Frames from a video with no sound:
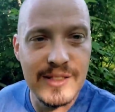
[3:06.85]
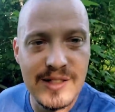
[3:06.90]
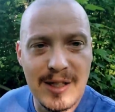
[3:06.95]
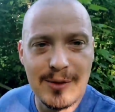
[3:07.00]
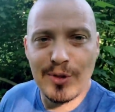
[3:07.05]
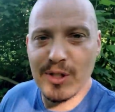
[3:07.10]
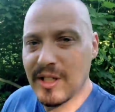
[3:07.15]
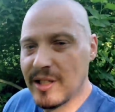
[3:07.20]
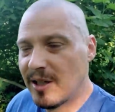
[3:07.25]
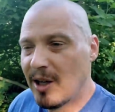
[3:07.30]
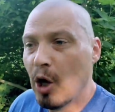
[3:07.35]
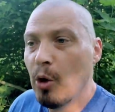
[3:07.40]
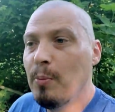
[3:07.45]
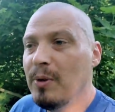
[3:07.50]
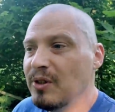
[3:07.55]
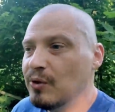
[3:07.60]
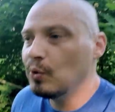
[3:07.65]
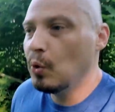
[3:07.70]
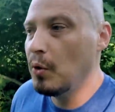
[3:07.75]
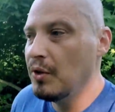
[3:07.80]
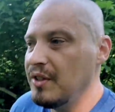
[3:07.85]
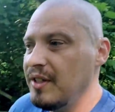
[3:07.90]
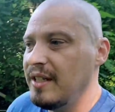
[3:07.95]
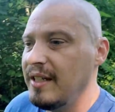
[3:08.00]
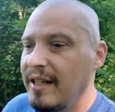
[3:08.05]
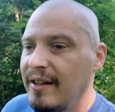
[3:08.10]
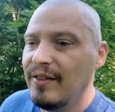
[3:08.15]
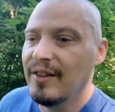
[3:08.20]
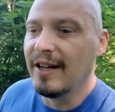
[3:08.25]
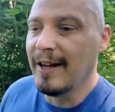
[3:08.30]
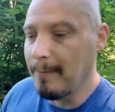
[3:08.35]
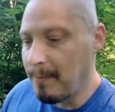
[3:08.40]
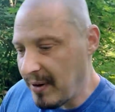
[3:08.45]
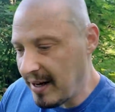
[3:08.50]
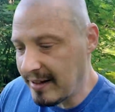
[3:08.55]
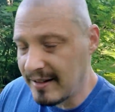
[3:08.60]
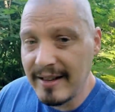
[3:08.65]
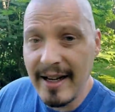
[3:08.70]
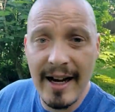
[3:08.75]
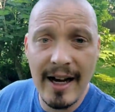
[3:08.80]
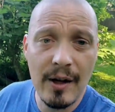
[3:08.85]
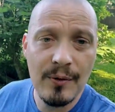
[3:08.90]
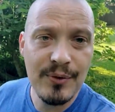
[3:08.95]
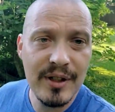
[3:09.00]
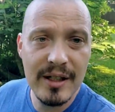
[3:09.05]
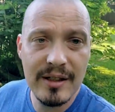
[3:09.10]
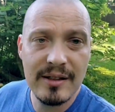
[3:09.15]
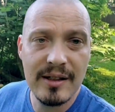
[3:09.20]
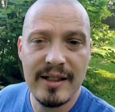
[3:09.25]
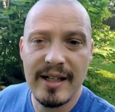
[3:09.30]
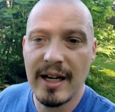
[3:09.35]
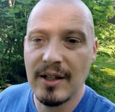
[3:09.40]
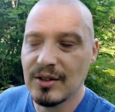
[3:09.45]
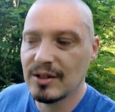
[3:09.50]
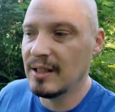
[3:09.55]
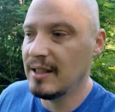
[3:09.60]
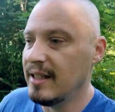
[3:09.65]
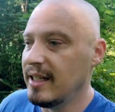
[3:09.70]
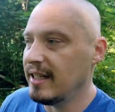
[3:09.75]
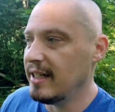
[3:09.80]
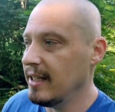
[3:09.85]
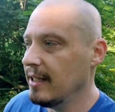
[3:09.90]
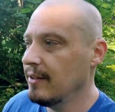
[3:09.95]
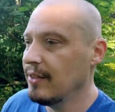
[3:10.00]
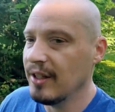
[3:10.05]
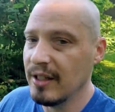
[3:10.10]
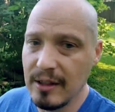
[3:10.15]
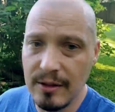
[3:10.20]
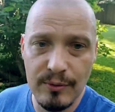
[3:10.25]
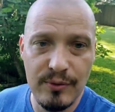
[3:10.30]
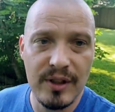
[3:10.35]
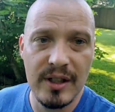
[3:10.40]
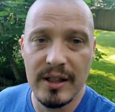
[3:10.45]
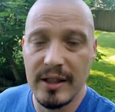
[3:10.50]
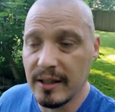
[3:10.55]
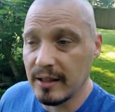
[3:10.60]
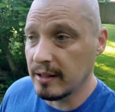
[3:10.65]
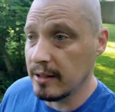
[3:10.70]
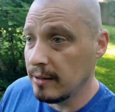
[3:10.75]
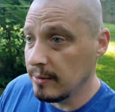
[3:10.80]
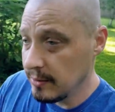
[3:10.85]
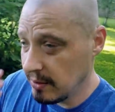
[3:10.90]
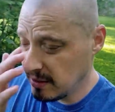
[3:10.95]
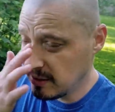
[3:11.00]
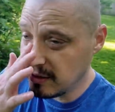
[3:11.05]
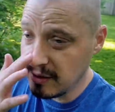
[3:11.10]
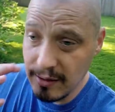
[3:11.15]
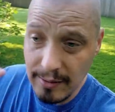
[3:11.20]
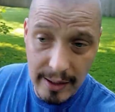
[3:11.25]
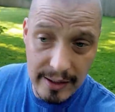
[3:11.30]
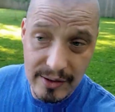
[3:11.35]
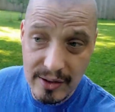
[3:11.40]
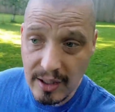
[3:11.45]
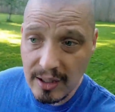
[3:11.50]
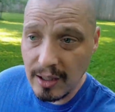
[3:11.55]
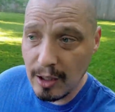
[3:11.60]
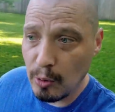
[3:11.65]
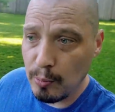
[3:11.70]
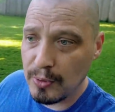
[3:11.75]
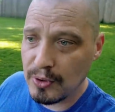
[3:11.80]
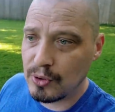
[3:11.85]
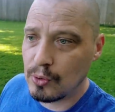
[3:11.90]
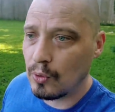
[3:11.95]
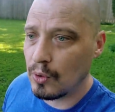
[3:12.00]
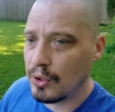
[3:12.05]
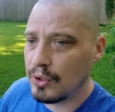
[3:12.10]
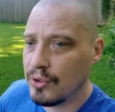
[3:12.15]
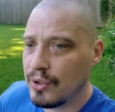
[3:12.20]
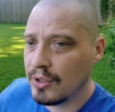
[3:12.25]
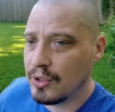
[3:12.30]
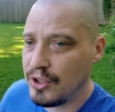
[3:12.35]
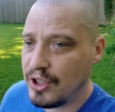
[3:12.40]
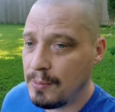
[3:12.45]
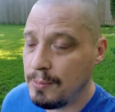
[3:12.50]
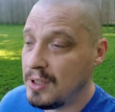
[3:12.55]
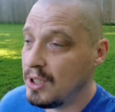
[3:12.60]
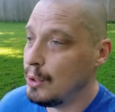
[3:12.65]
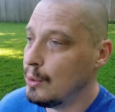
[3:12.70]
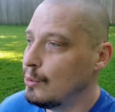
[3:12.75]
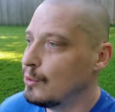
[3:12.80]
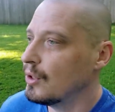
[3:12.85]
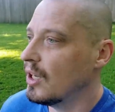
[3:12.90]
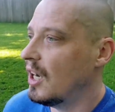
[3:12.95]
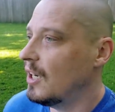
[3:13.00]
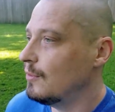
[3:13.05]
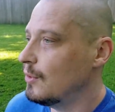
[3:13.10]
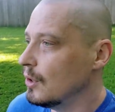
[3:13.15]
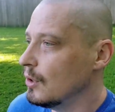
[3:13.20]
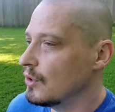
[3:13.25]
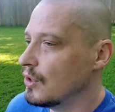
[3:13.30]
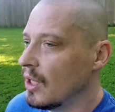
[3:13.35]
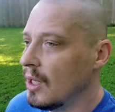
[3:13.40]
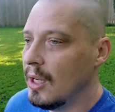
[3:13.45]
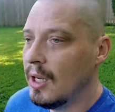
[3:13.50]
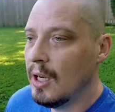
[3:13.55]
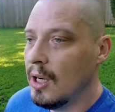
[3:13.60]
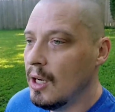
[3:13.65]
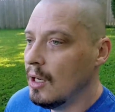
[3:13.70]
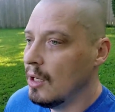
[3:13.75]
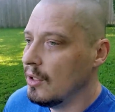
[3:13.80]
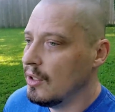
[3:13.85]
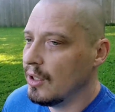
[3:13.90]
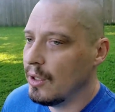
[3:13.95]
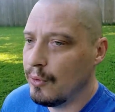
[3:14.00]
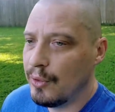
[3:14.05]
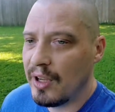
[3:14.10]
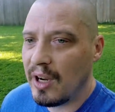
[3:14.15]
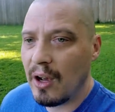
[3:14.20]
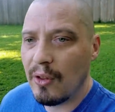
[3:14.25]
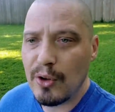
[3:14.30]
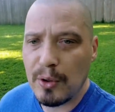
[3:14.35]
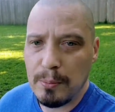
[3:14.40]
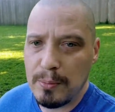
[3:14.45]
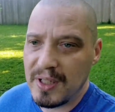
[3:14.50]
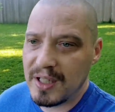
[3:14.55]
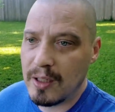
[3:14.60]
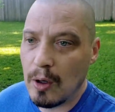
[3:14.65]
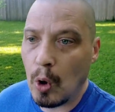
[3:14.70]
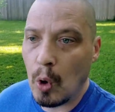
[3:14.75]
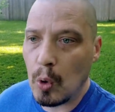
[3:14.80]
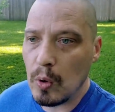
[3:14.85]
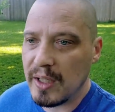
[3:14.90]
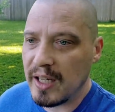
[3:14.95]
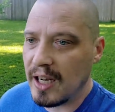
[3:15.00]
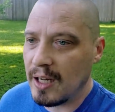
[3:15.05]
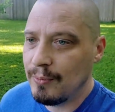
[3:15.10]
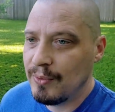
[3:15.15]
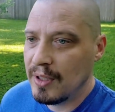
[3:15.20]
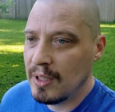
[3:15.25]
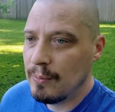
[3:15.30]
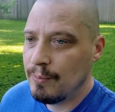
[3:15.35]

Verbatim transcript: is ever going to open source anything. And now it's announced today that NVIDIA is, is going to open source their GPU drivers. You know, the other big holdout,